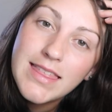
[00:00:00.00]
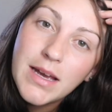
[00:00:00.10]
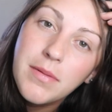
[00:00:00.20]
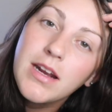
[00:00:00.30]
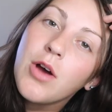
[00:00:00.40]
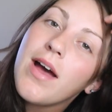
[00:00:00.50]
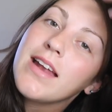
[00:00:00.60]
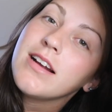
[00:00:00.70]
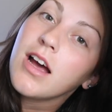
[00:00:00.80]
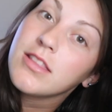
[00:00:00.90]
I think I'm gonna go
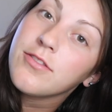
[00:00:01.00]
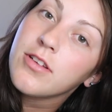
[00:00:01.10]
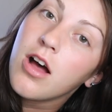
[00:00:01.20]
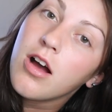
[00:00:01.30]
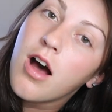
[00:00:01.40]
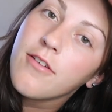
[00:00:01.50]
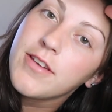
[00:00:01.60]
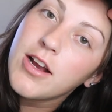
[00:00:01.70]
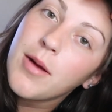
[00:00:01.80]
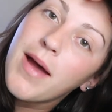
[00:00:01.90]
ahead and cut the vlog off
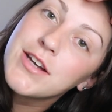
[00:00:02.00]
here. I'm